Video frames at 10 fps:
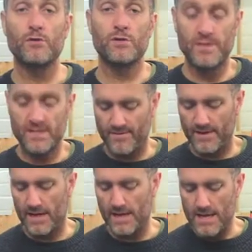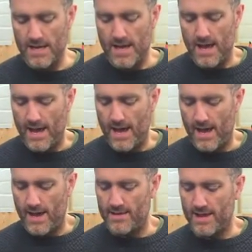specifically.
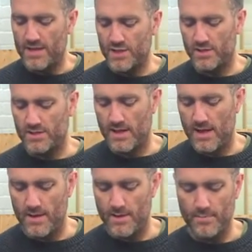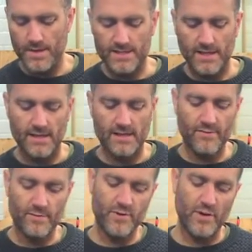And that is just basically the
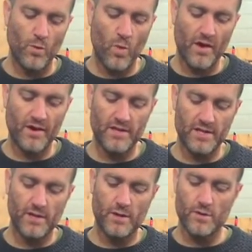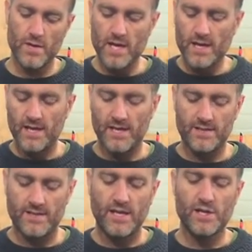difference between the 1 and the 2 is
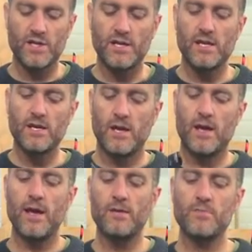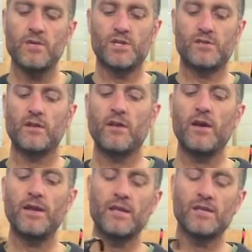essentially just the
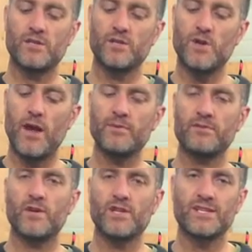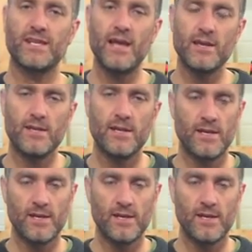lining. It doesn't trap as much sand